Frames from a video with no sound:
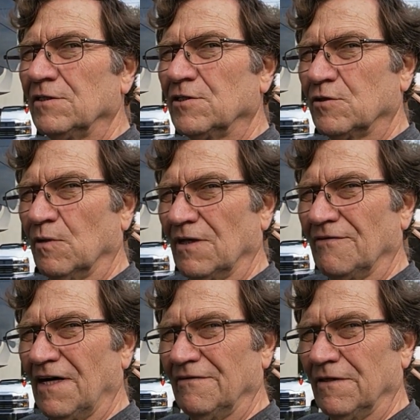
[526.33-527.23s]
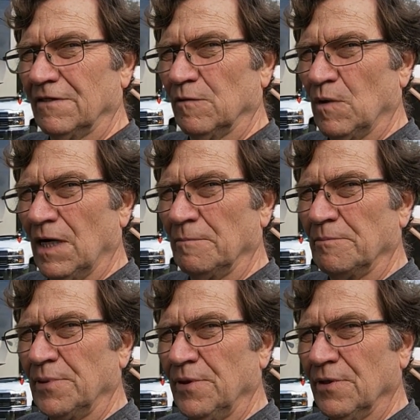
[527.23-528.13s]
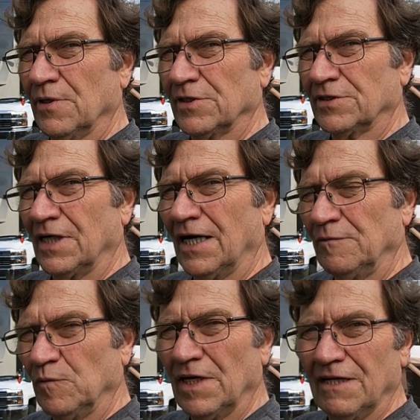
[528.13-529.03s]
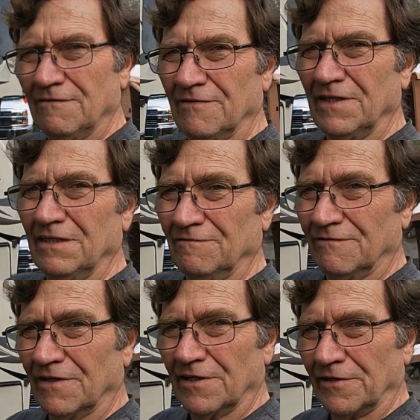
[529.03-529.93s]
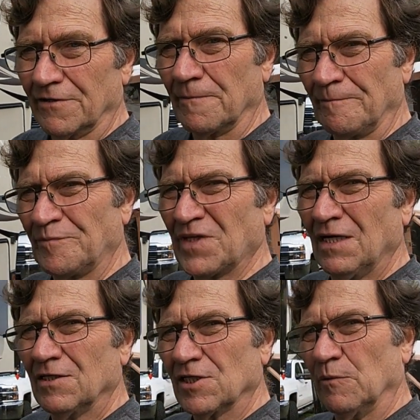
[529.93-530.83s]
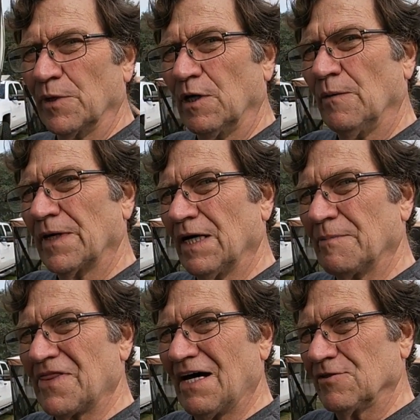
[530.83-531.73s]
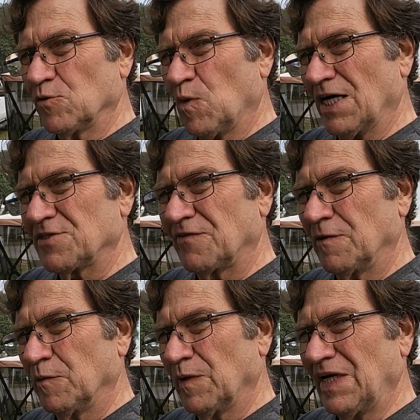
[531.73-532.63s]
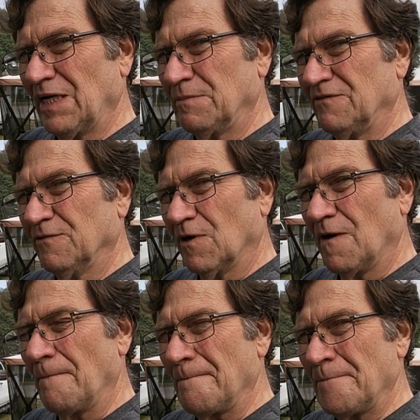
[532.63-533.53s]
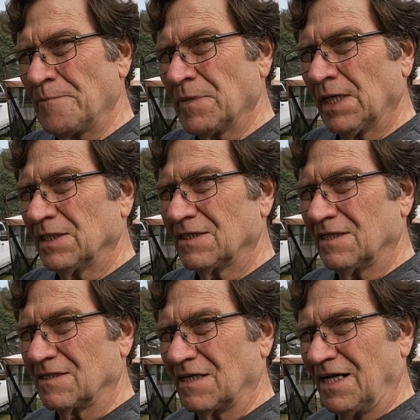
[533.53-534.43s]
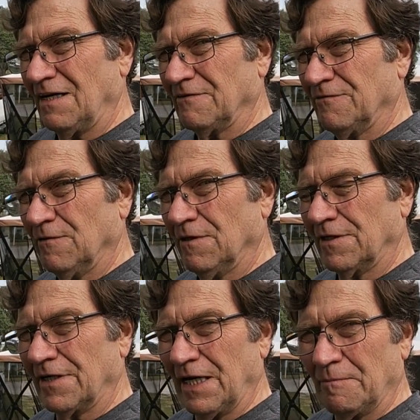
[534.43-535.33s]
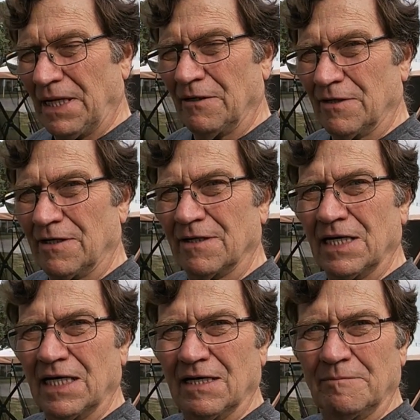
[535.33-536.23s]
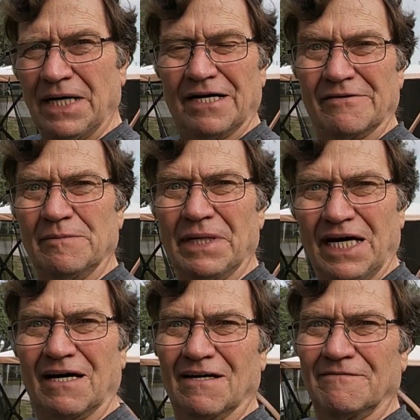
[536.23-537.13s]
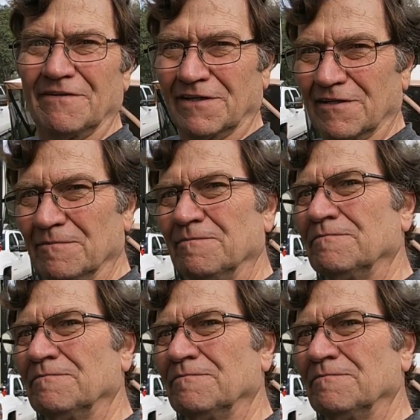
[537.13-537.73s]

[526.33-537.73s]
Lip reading: 2500 watt pure sine wave inverter. So we're going up 1,000 watts from what we had before. Since I have a 400 amp hour battery bank, I figured